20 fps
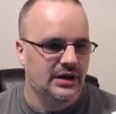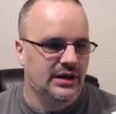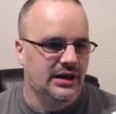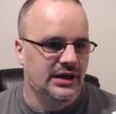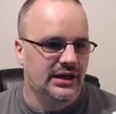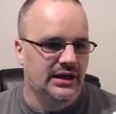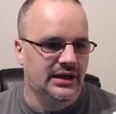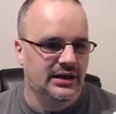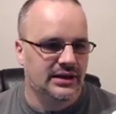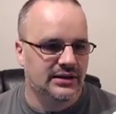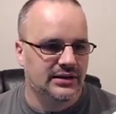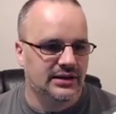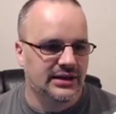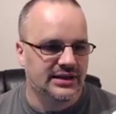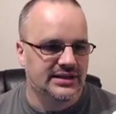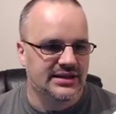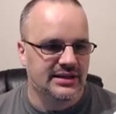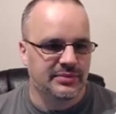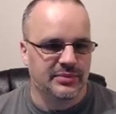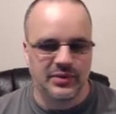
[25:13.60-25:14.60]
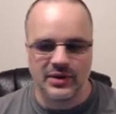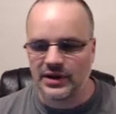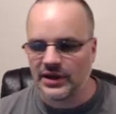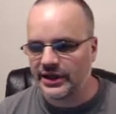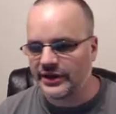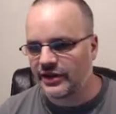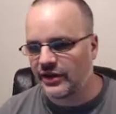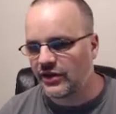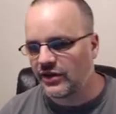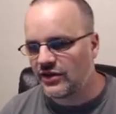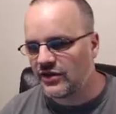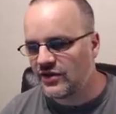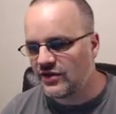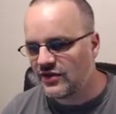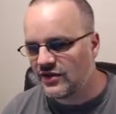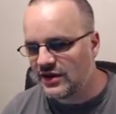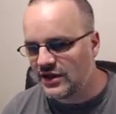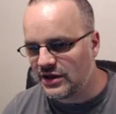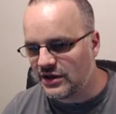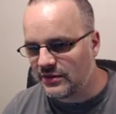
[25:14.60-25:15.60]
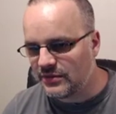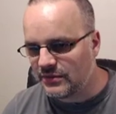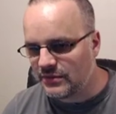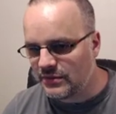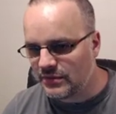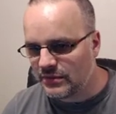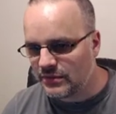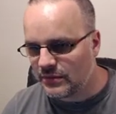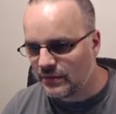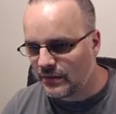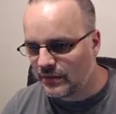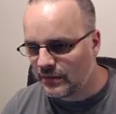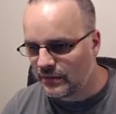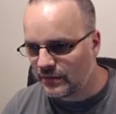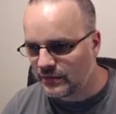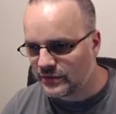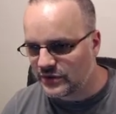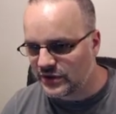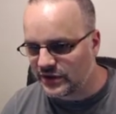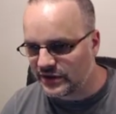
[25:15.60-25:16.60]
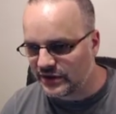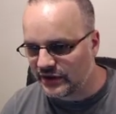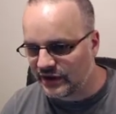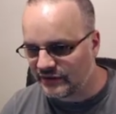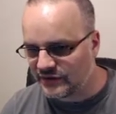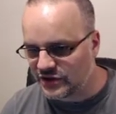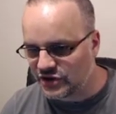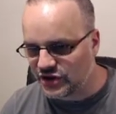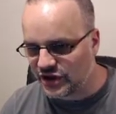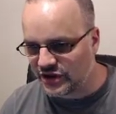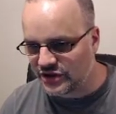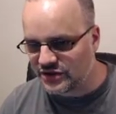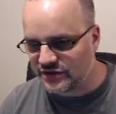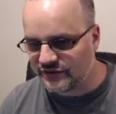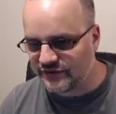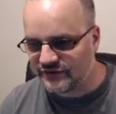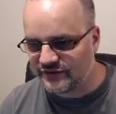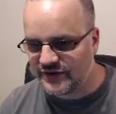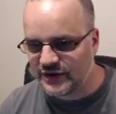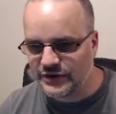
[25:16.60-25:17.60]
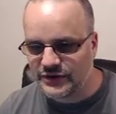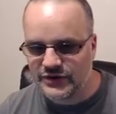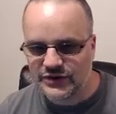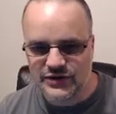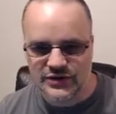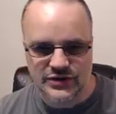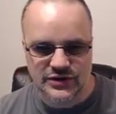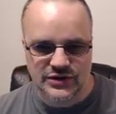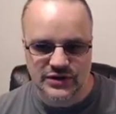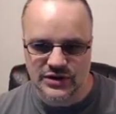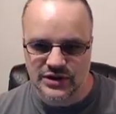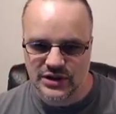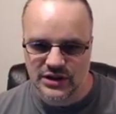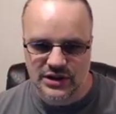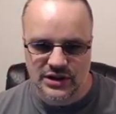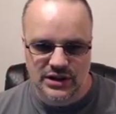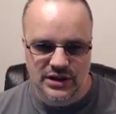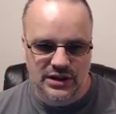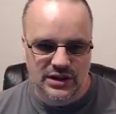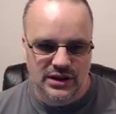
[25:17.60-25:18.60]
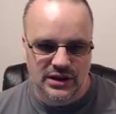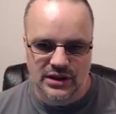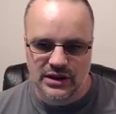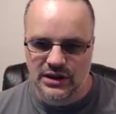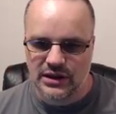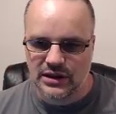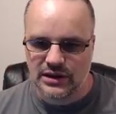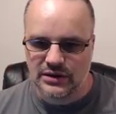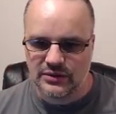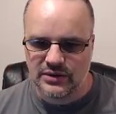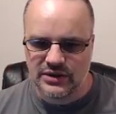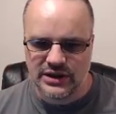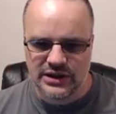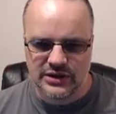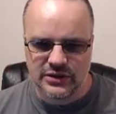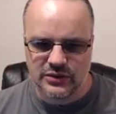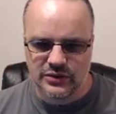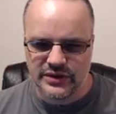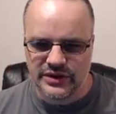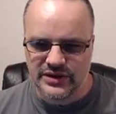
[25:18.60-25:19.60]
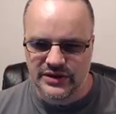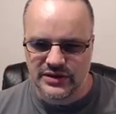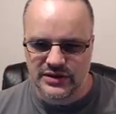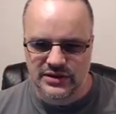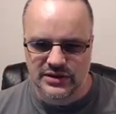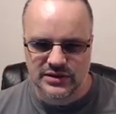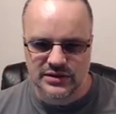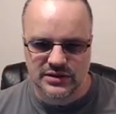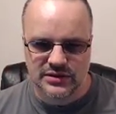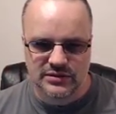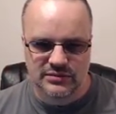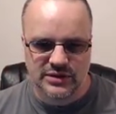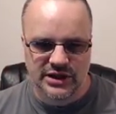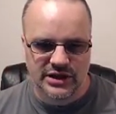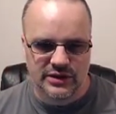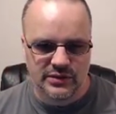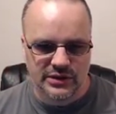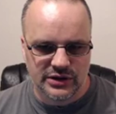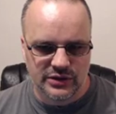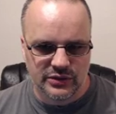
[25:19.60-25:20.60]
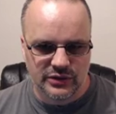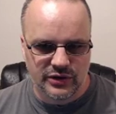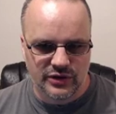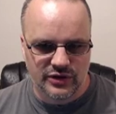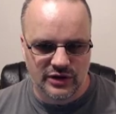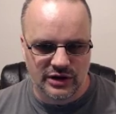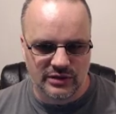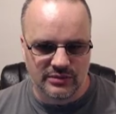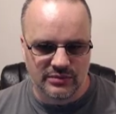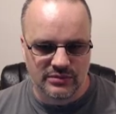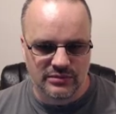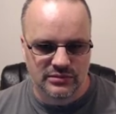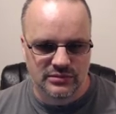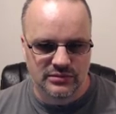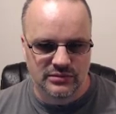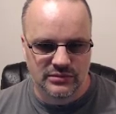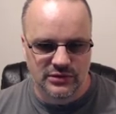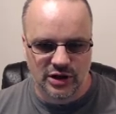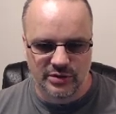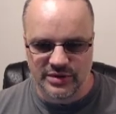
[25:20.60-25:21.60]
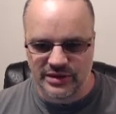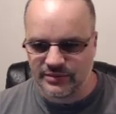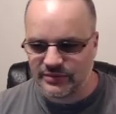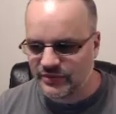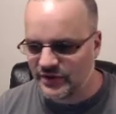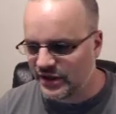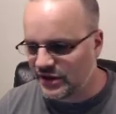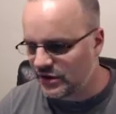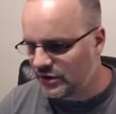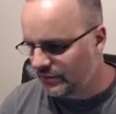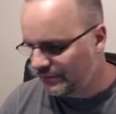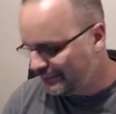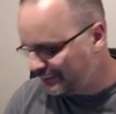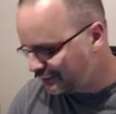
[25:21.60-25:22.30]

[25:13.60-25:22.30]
And let's apply the theme so I don't have to change the fonts. Uh, what do I call this? Mikey, what do I call the theme? Lobby. Thank you.